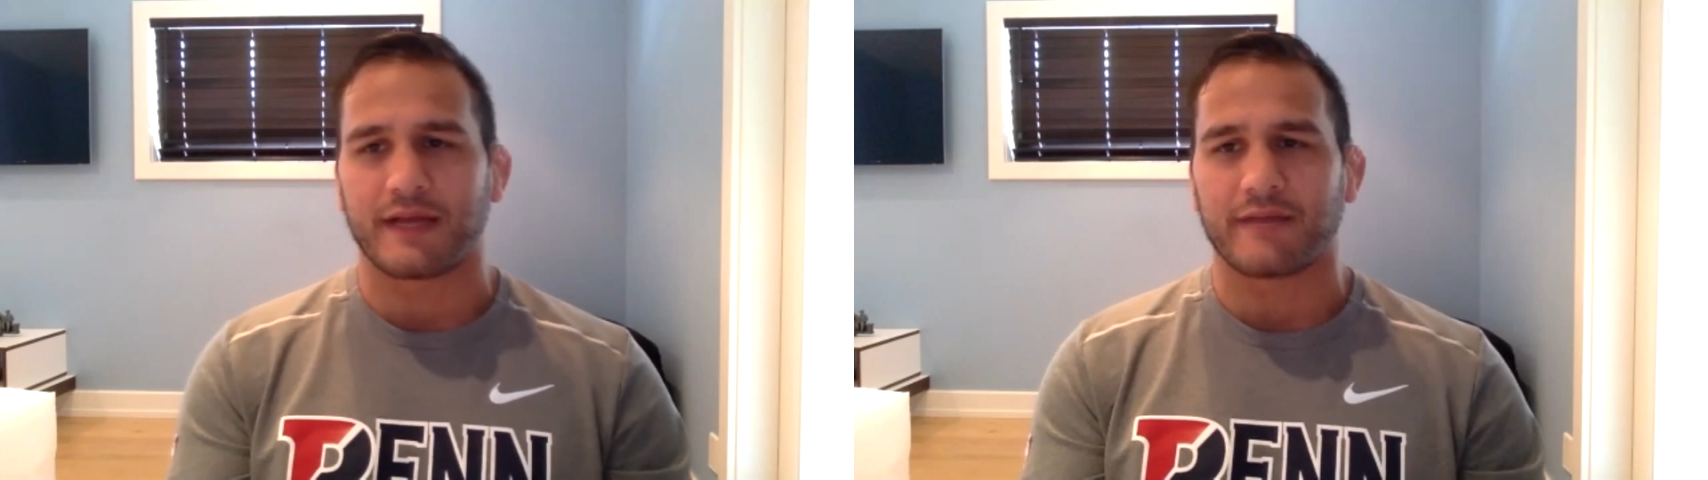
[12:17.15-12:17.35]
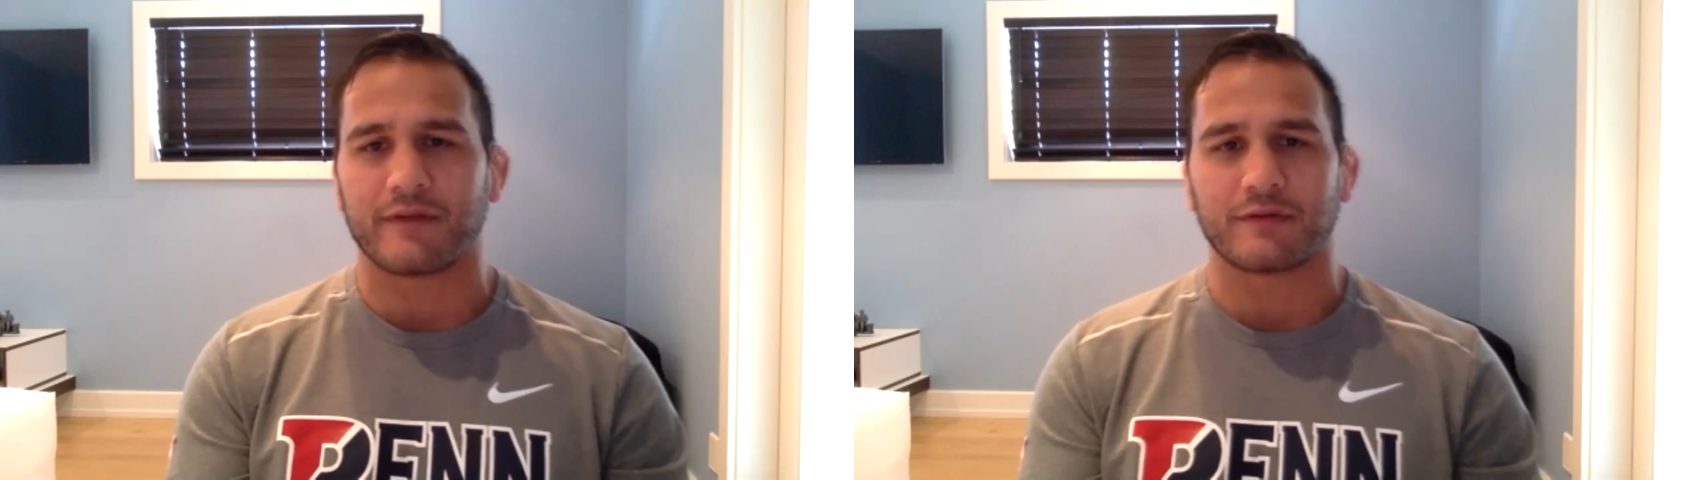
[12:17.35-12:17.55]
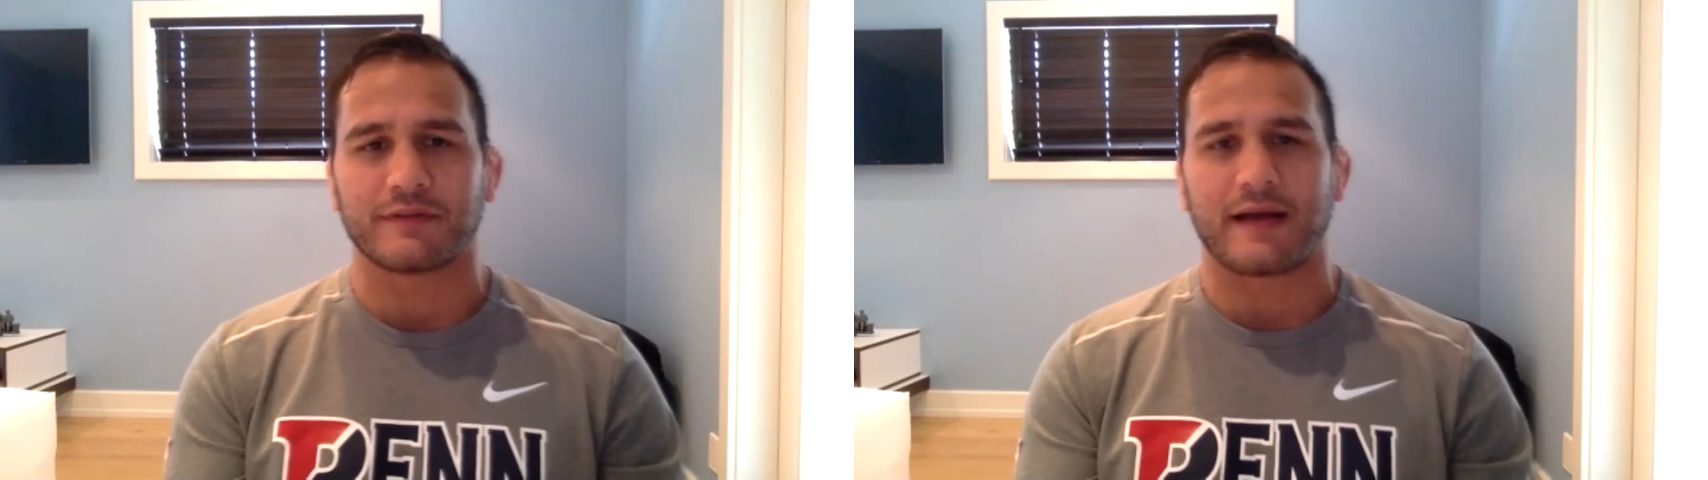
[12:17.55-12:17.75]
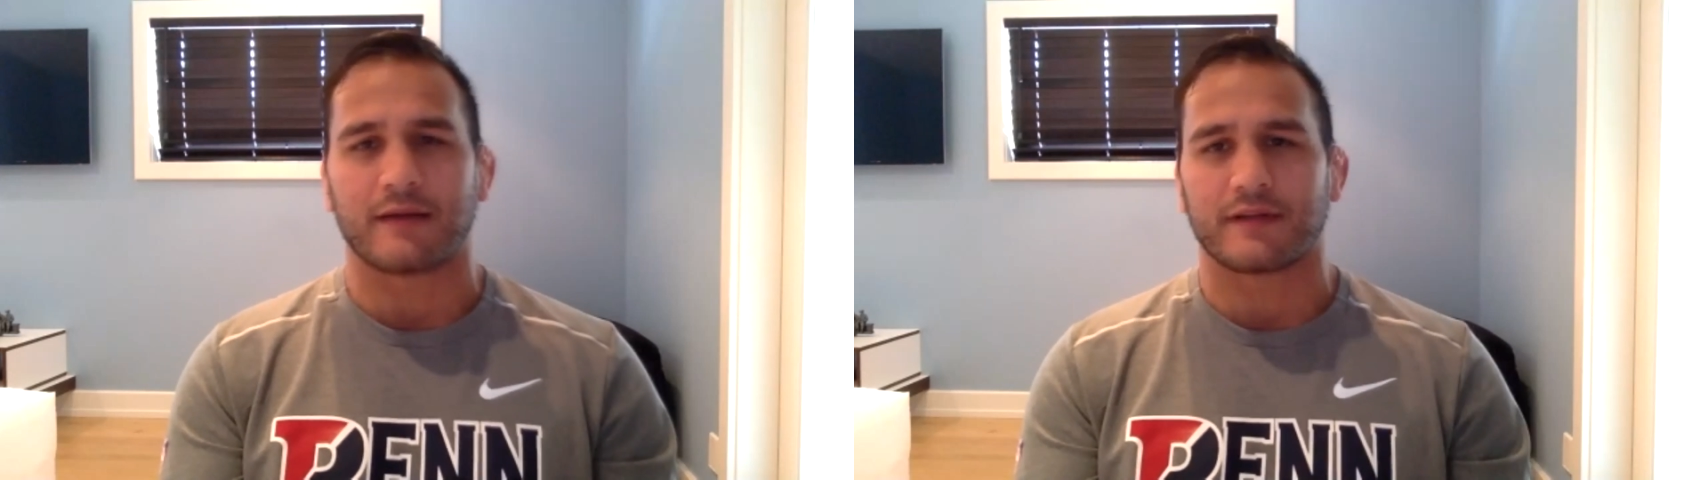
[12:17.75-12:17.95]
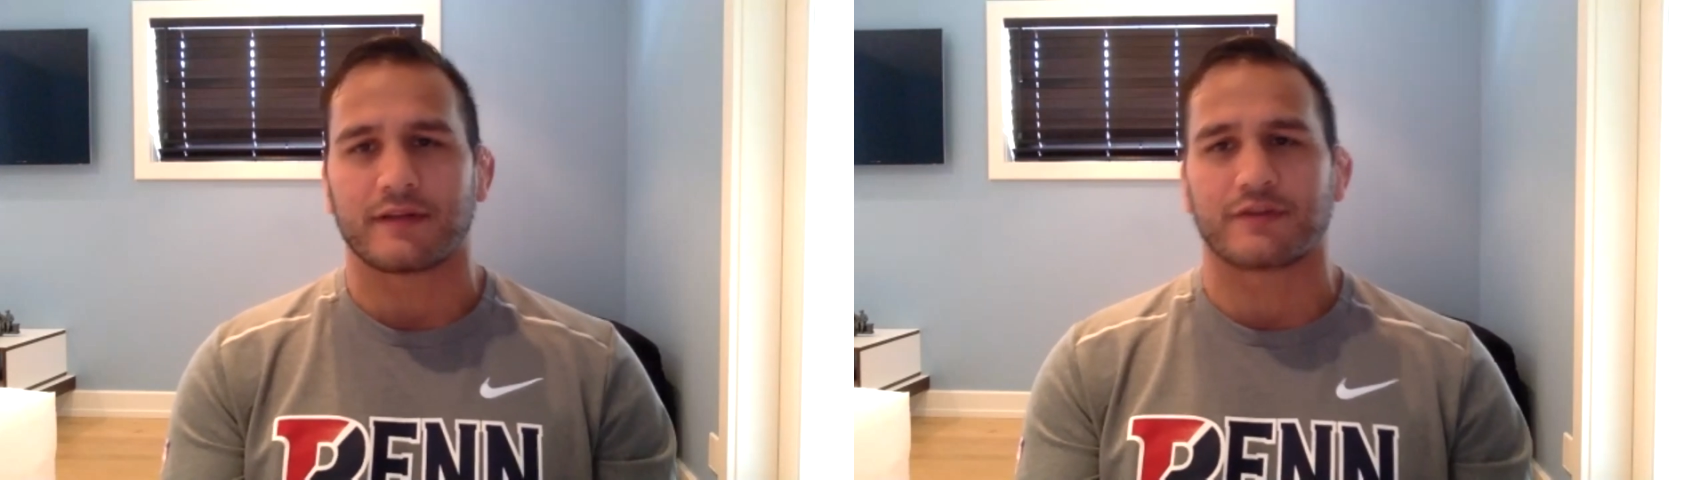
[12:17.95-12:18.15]
I have no doubt
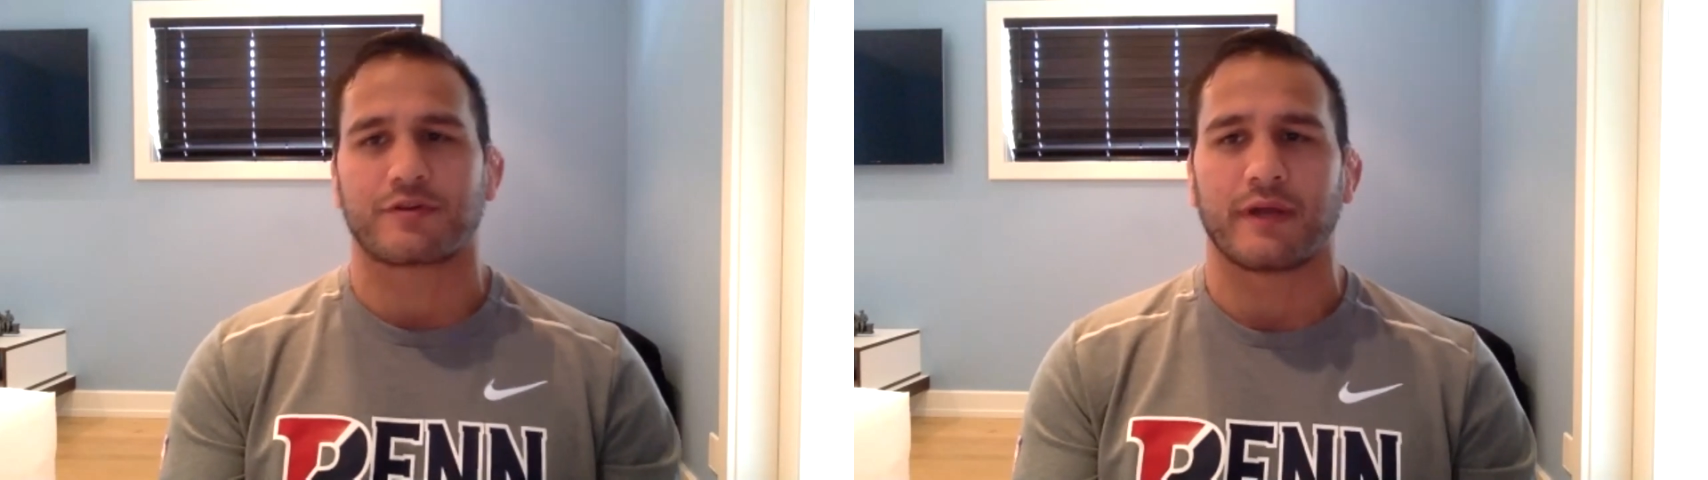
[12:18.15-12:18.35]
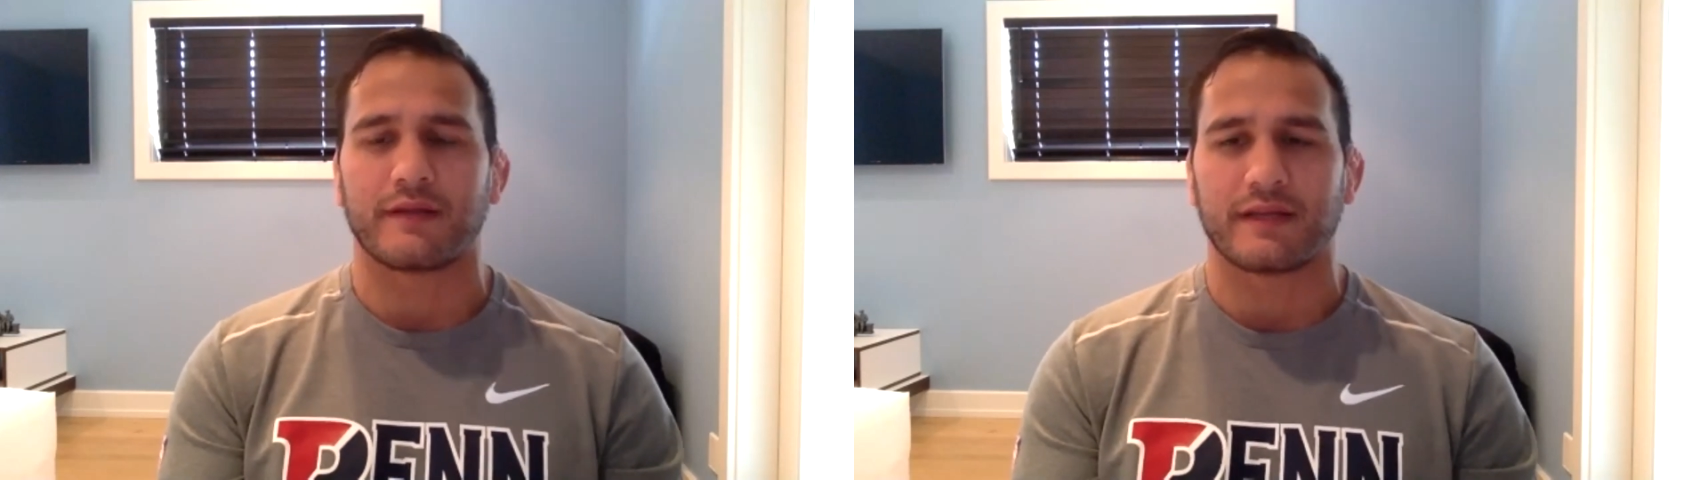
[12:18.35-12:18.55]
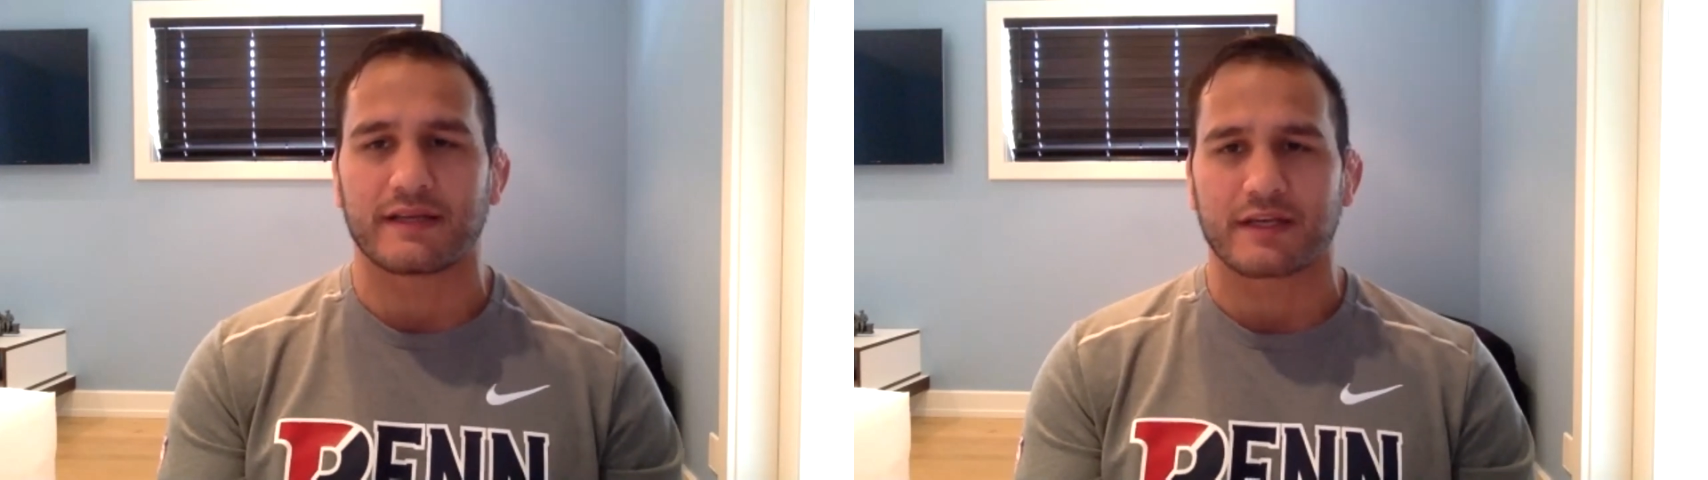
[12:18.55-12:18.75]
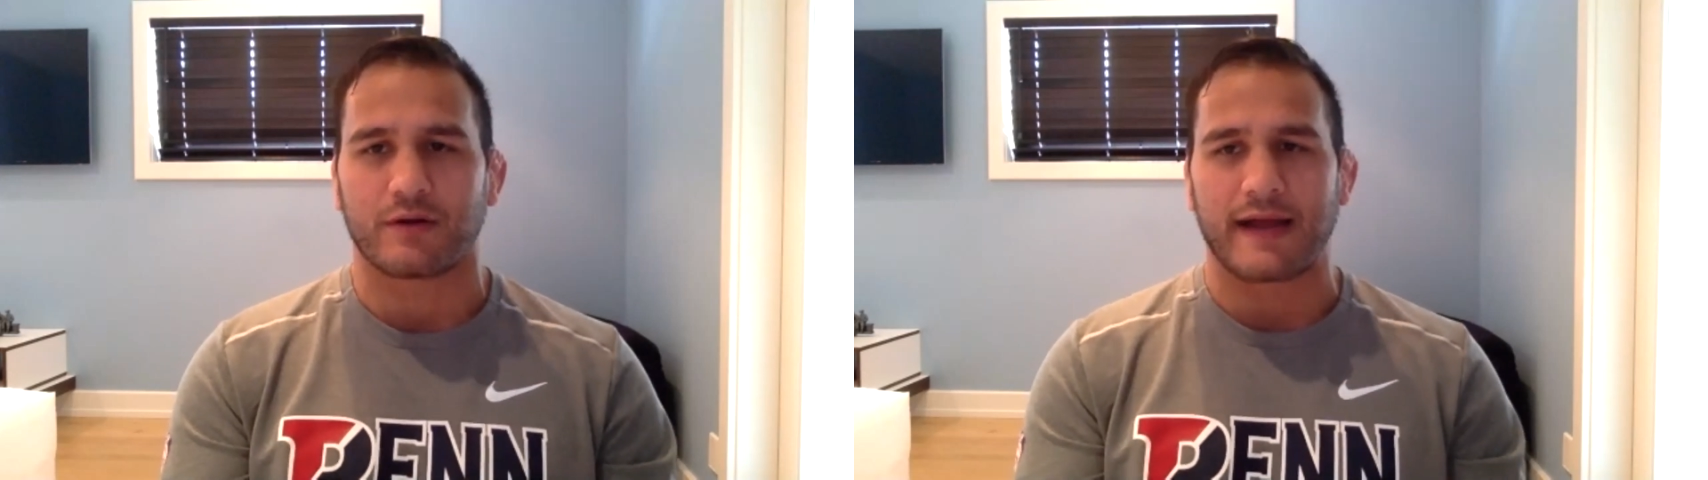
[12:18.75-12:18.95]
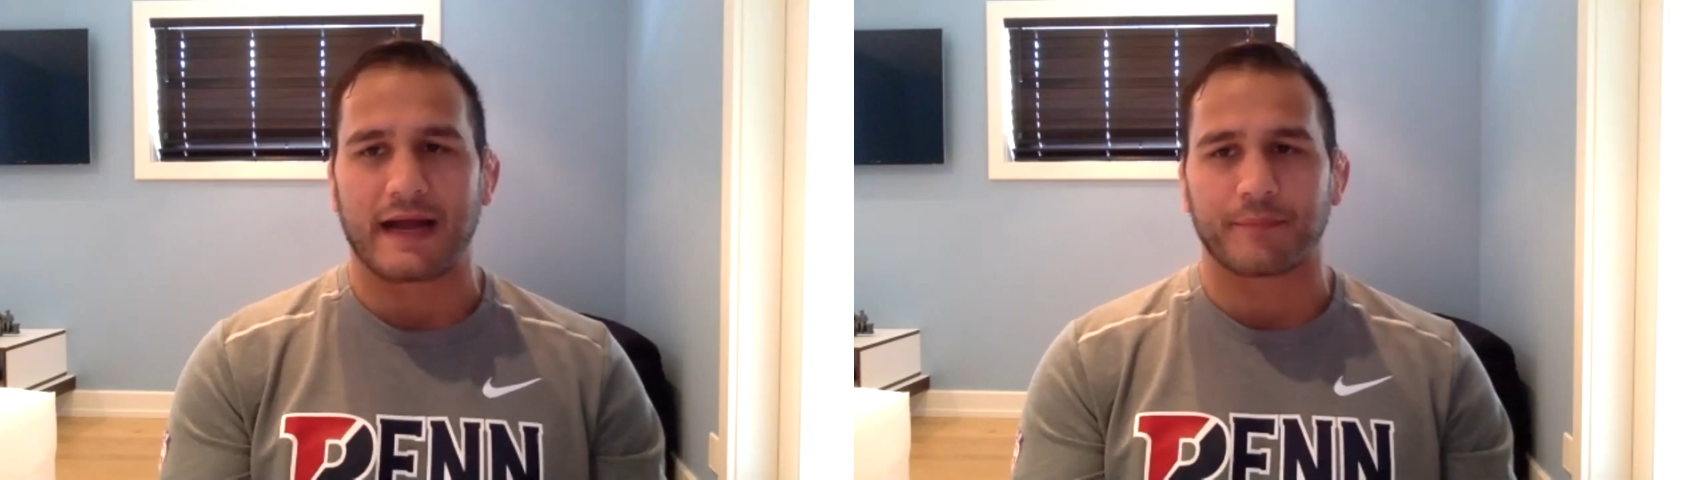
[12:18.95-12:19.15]
that there's great things
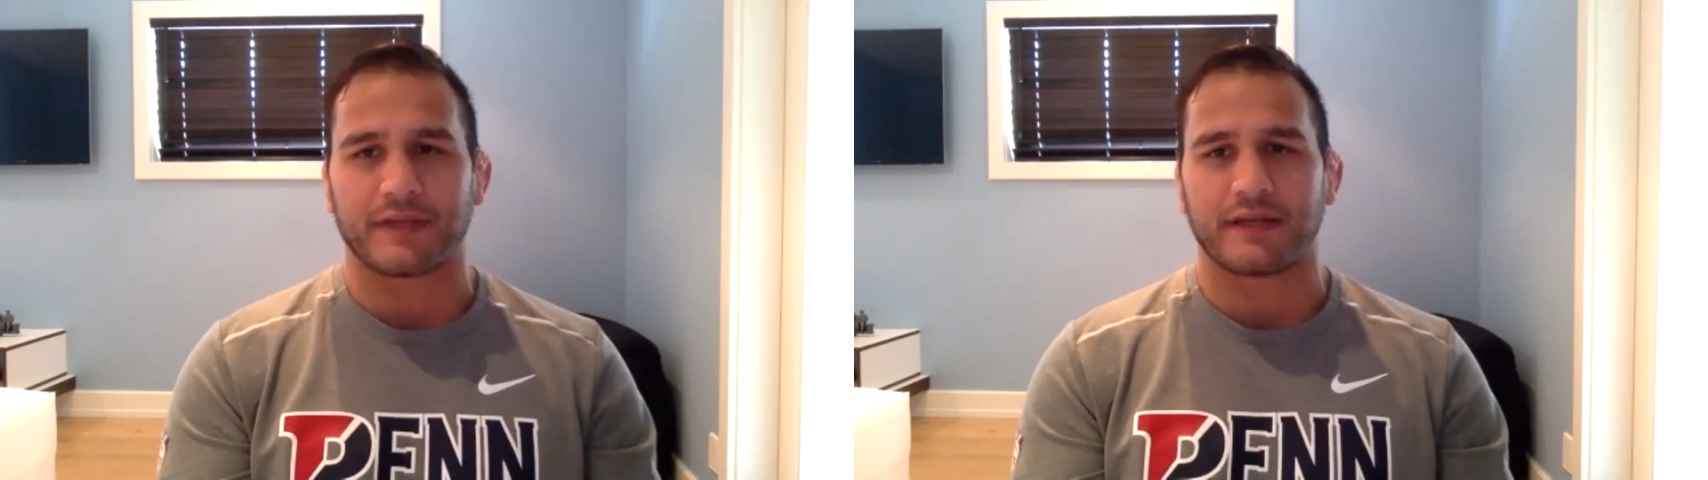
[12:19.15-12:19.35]
that'll happen.